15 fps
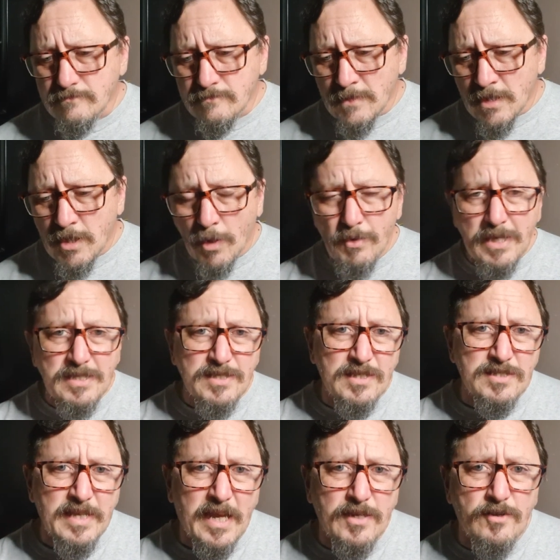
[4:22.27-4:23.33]
Going into the
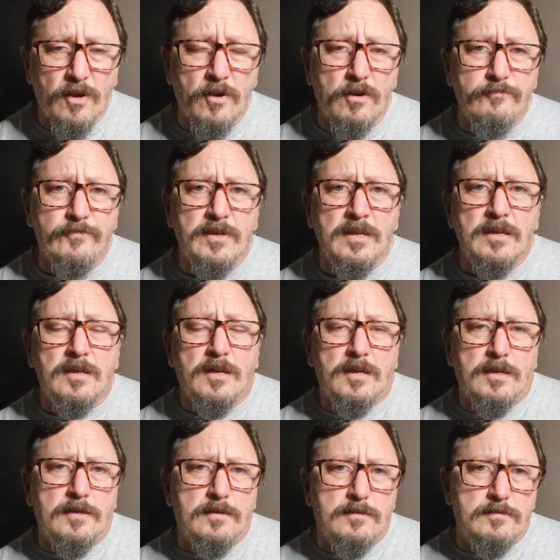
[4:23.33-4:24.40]
second half,
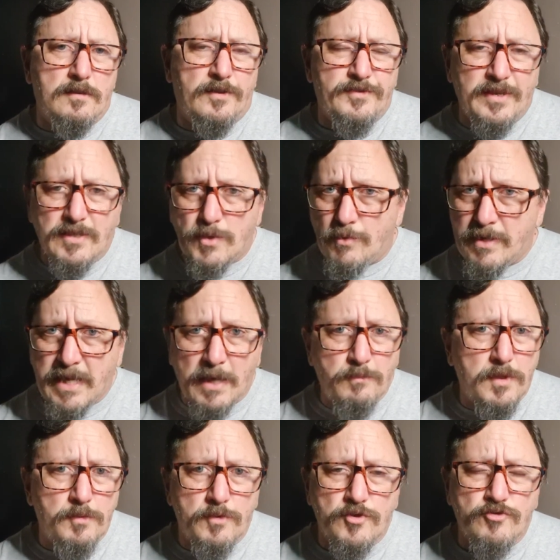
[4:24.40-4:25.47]
I think that, again,
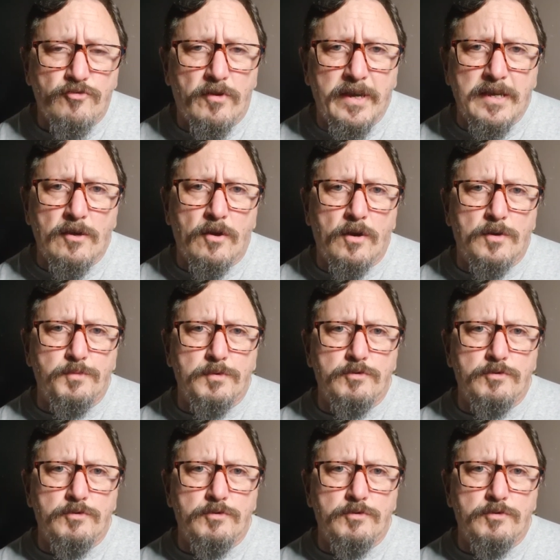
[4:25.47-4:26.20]
we were trying hard.